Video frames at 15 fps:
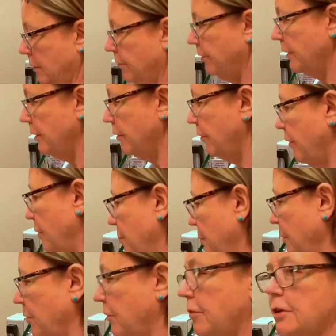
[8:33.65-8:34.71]
We finished the
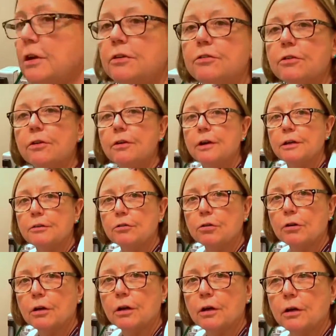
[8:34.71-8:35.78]
procedure. It
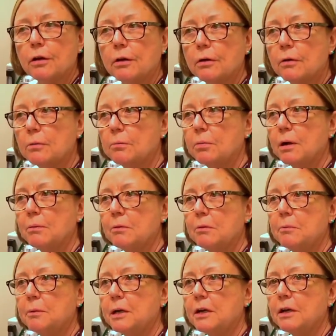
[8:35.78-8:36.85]
took probably
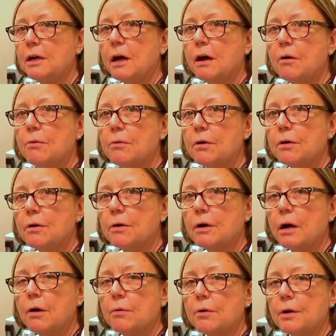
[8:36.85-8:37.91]
about an
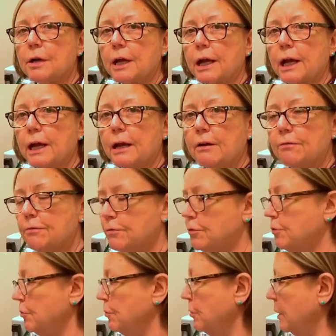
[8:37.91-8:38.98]
hour, hour and a
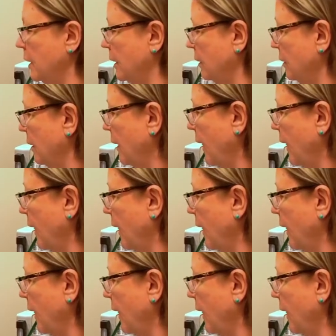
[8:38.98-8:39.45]
half to get